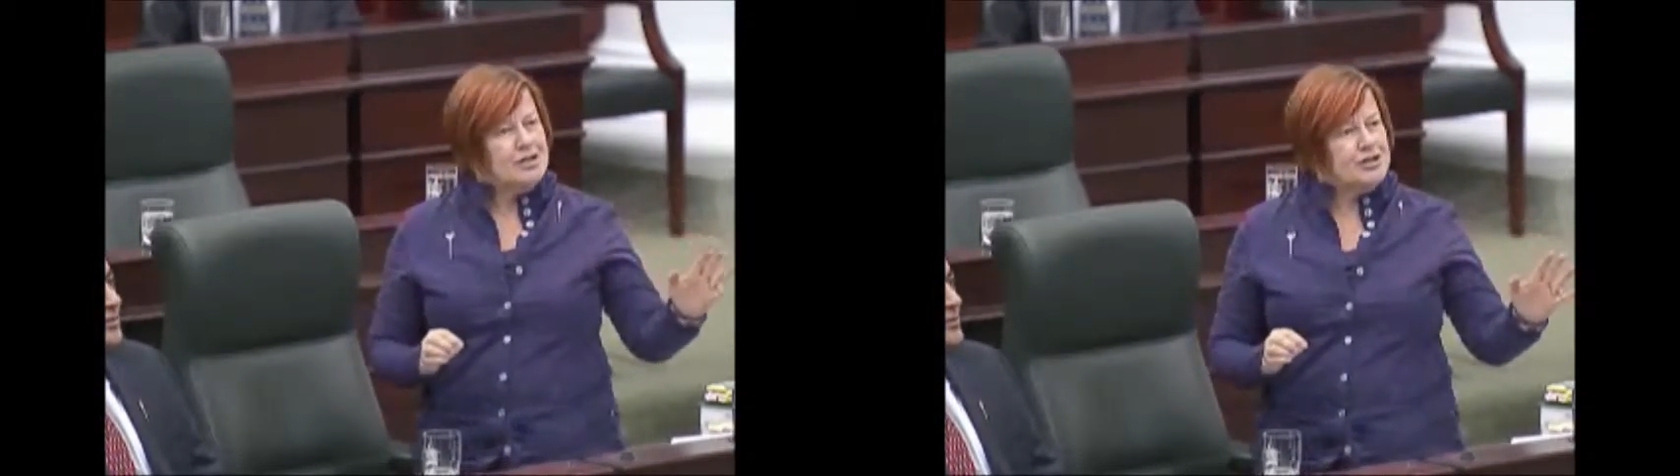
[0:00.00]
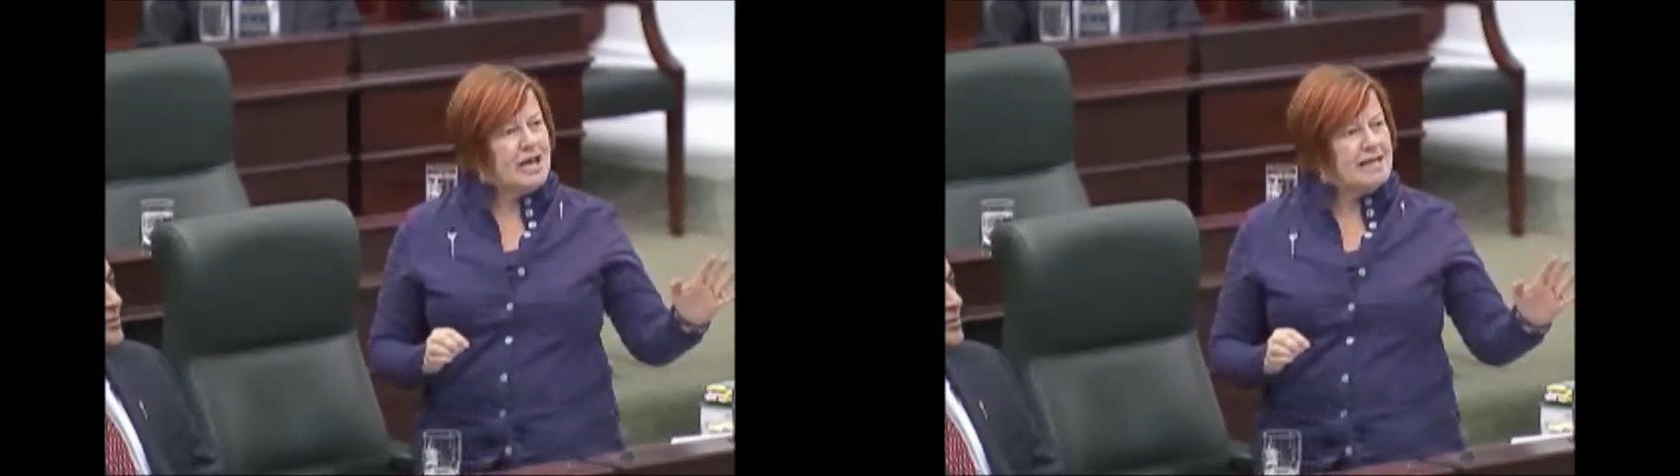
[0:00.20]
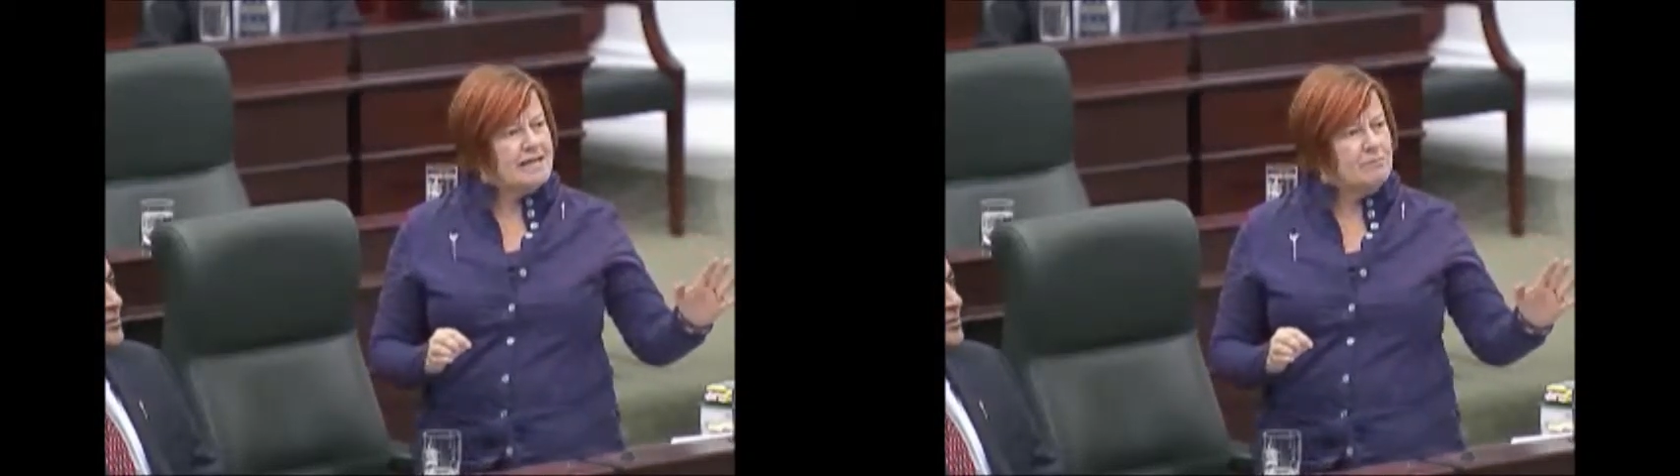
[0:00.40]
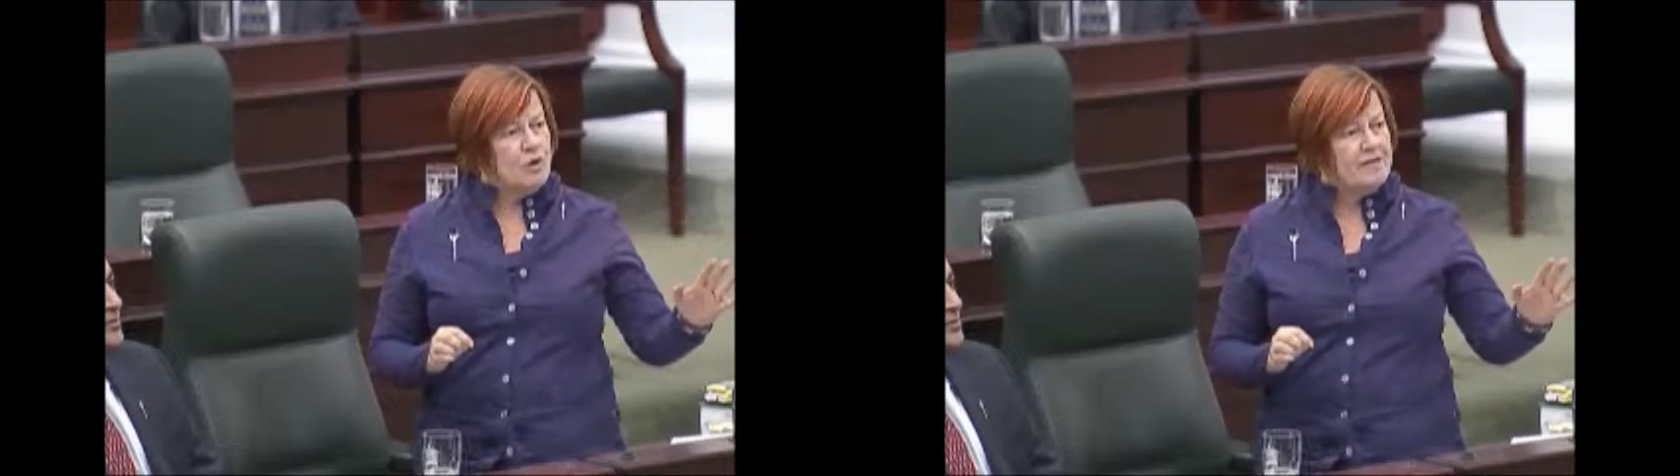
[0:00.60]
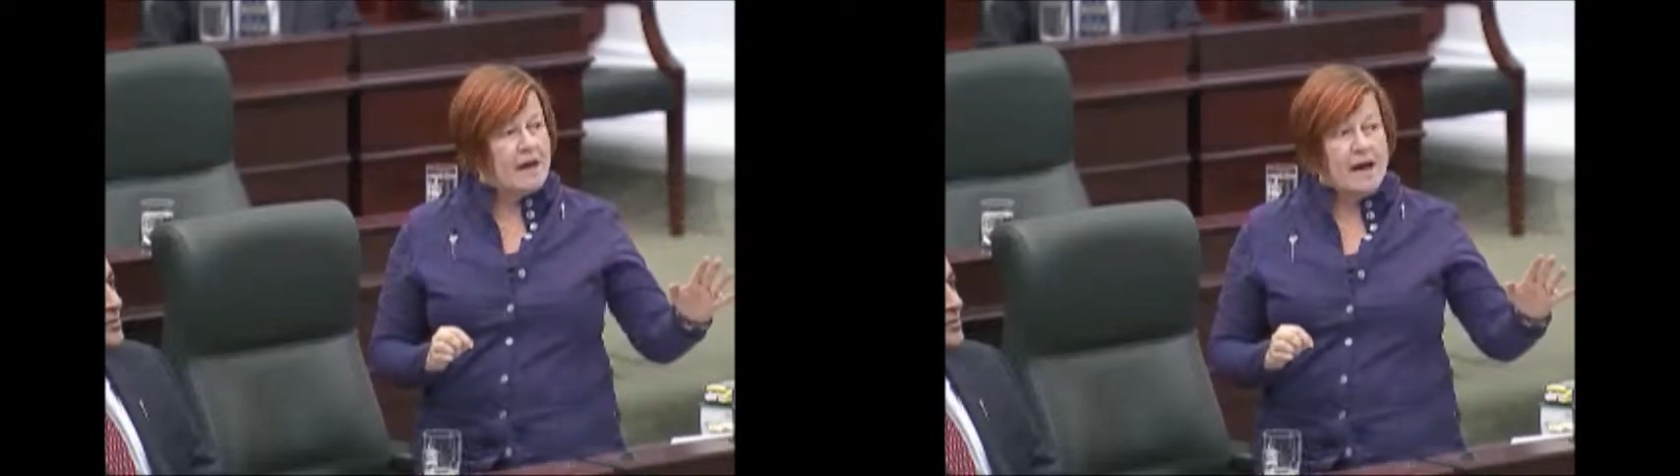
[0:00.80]
educate
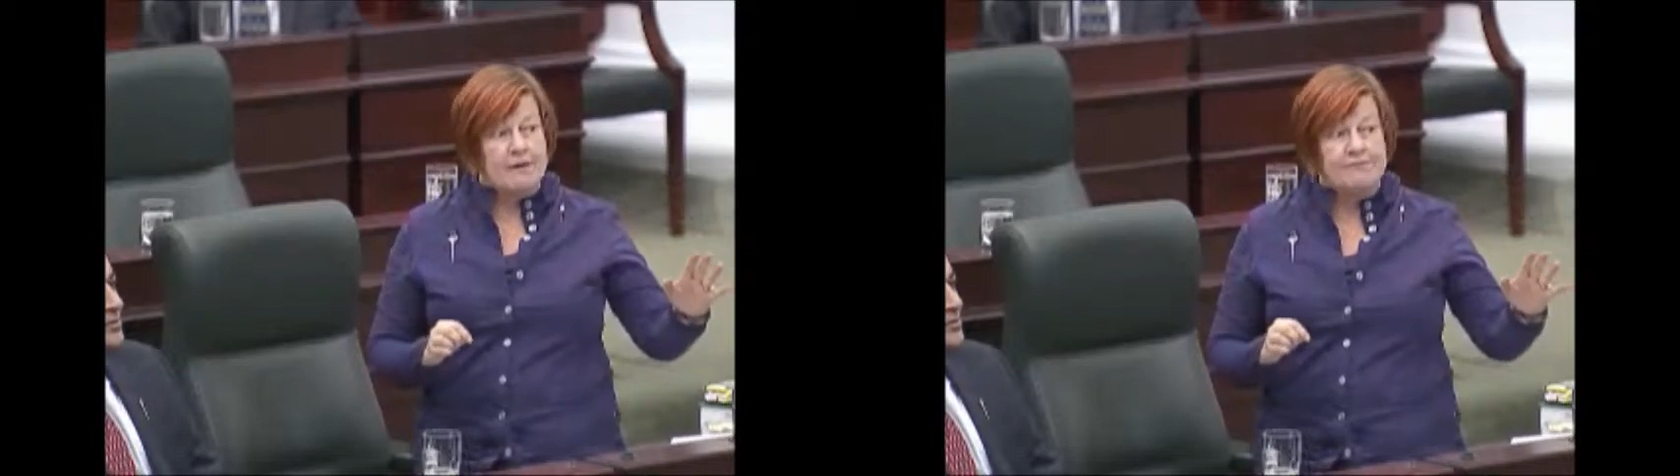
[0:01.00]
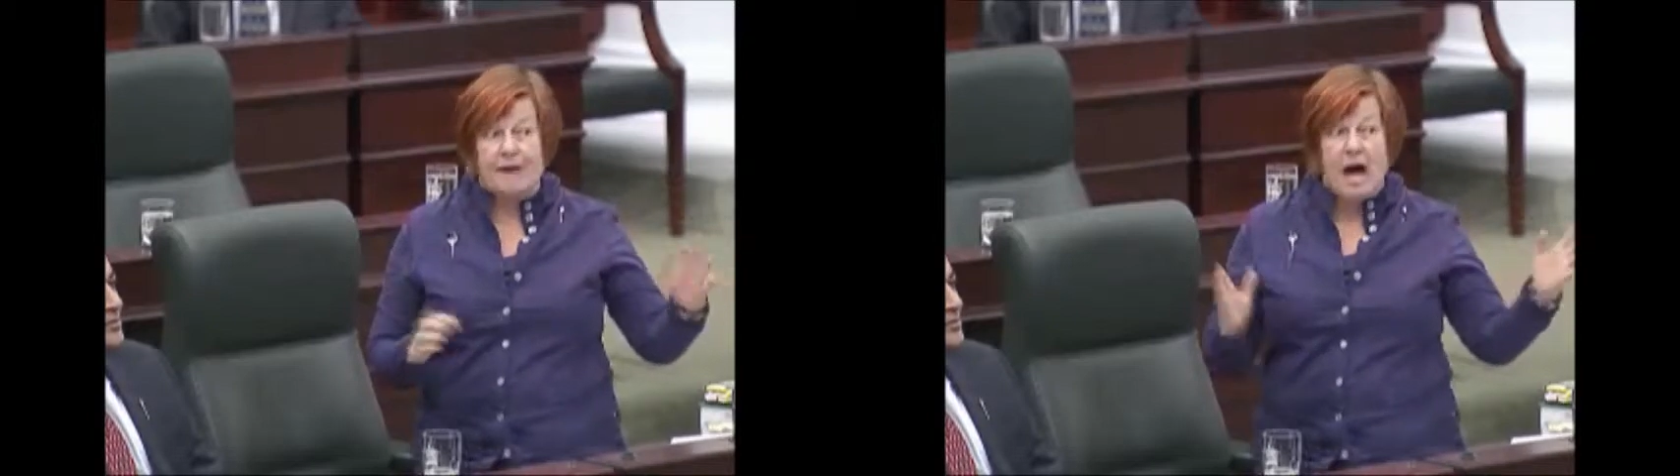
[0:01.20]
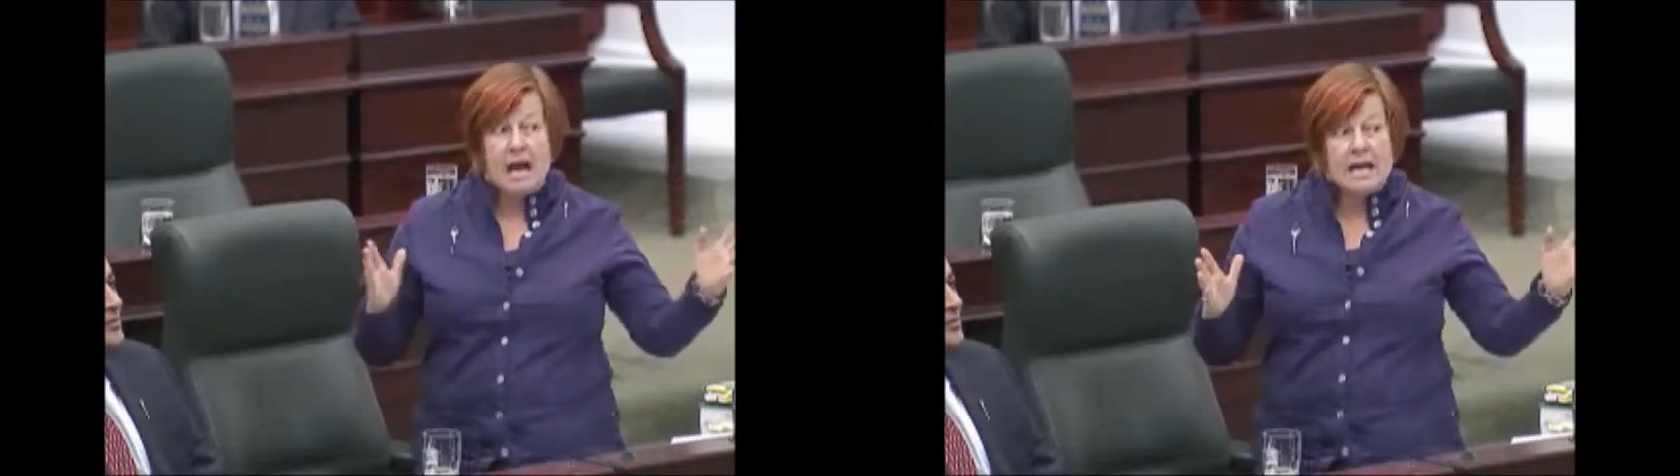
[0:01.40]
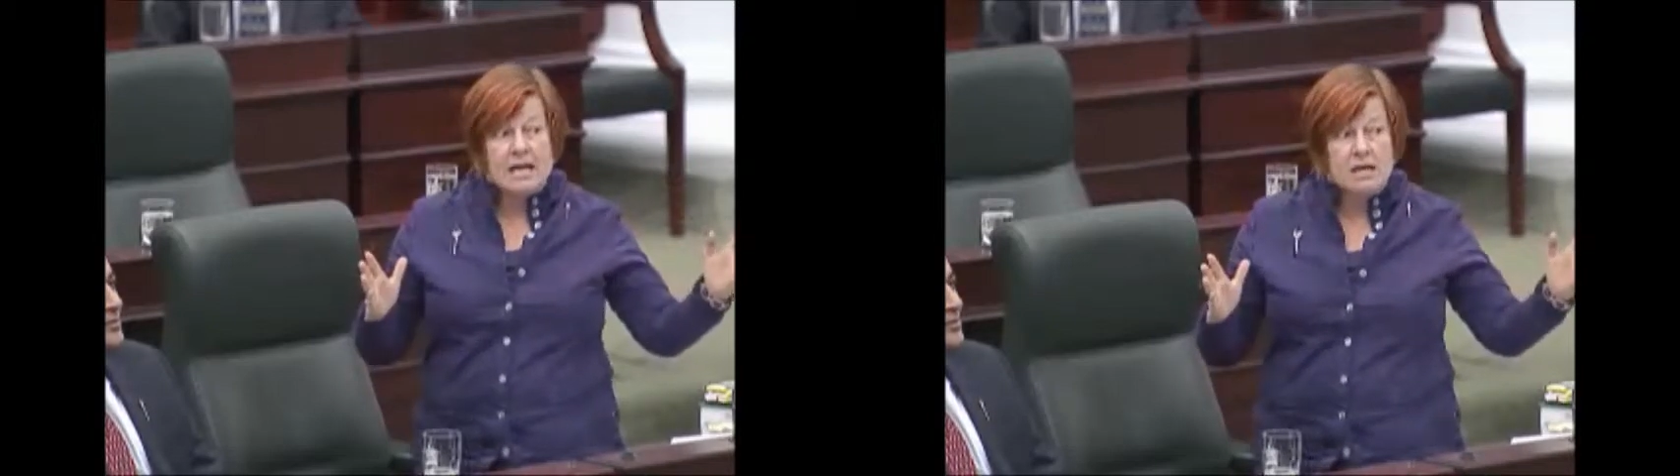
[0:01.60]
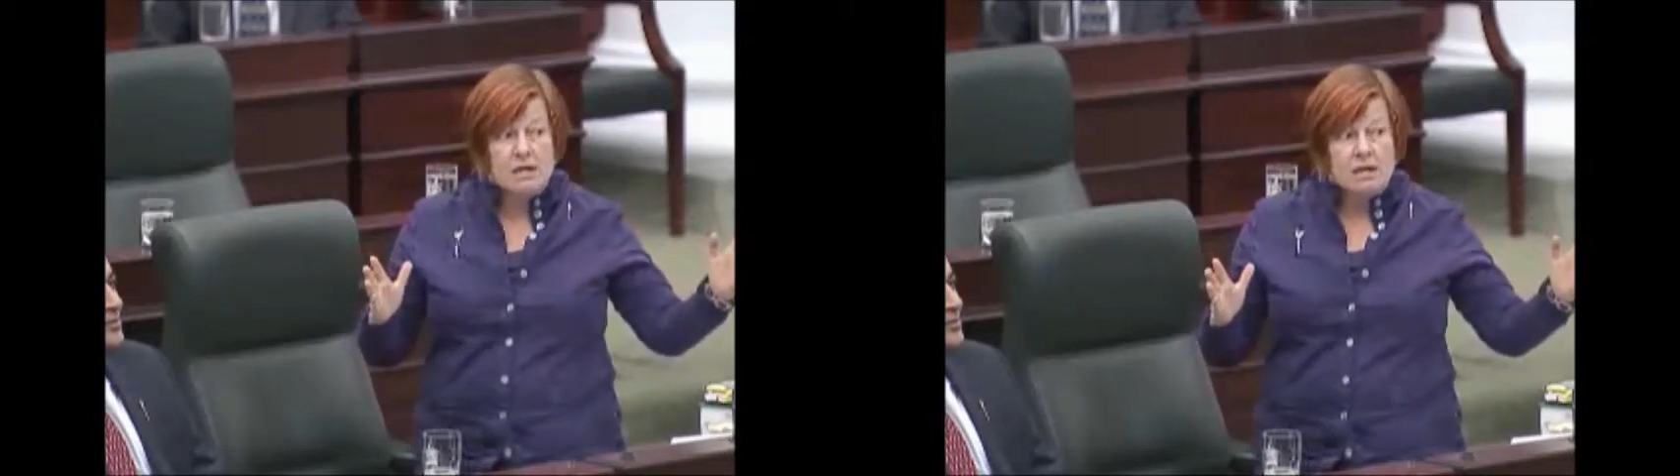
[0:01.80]
them with a fine,